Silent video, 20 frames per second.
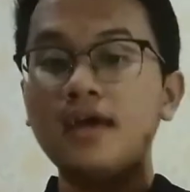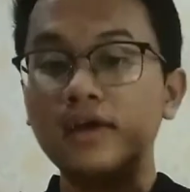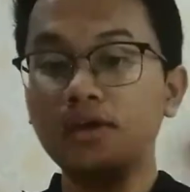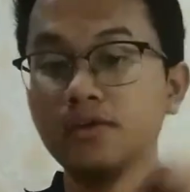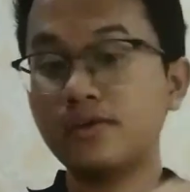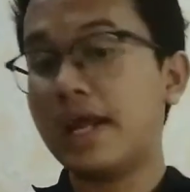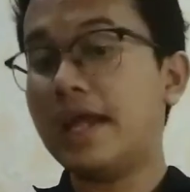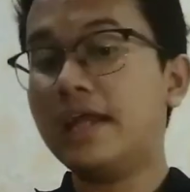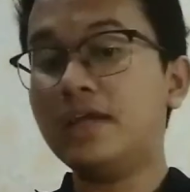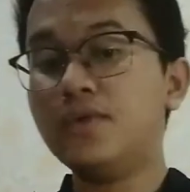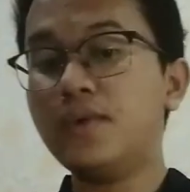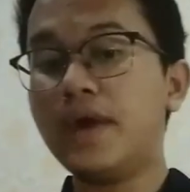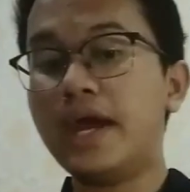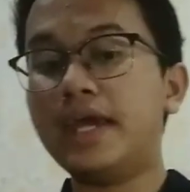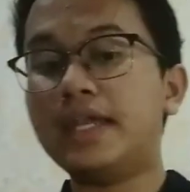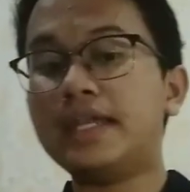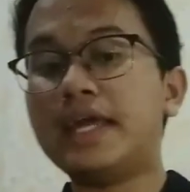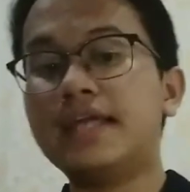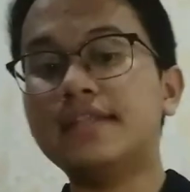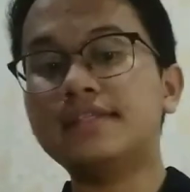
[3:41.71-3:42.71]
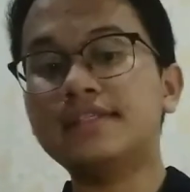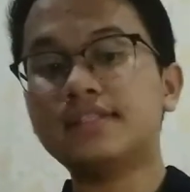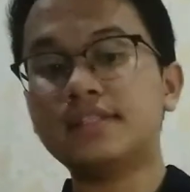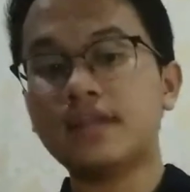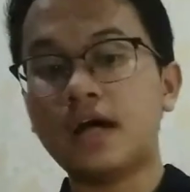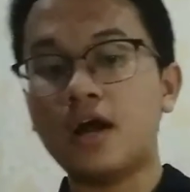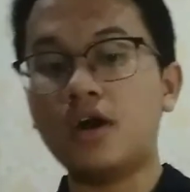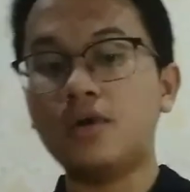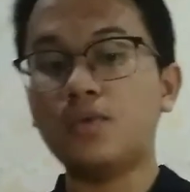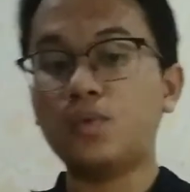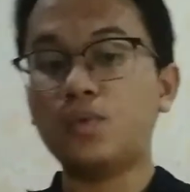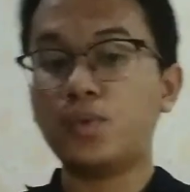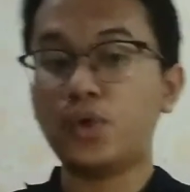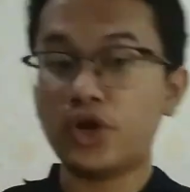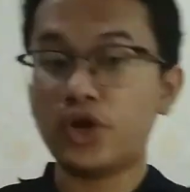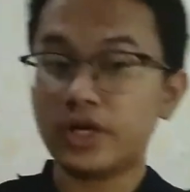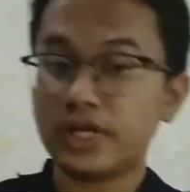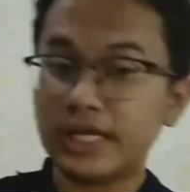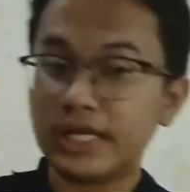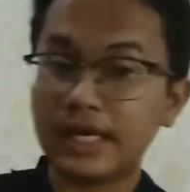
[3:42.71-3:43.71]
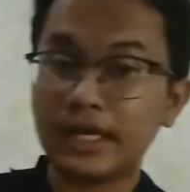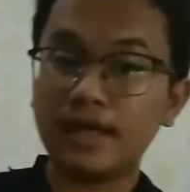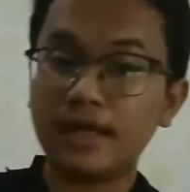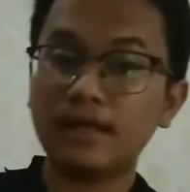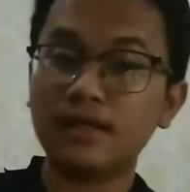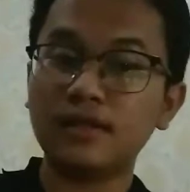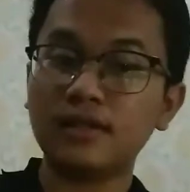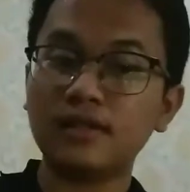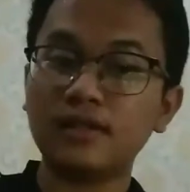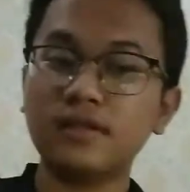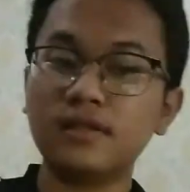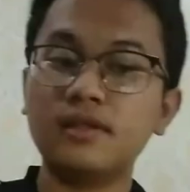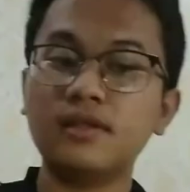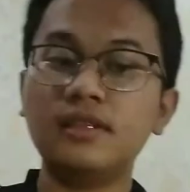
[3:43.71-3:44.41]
graduate and start working,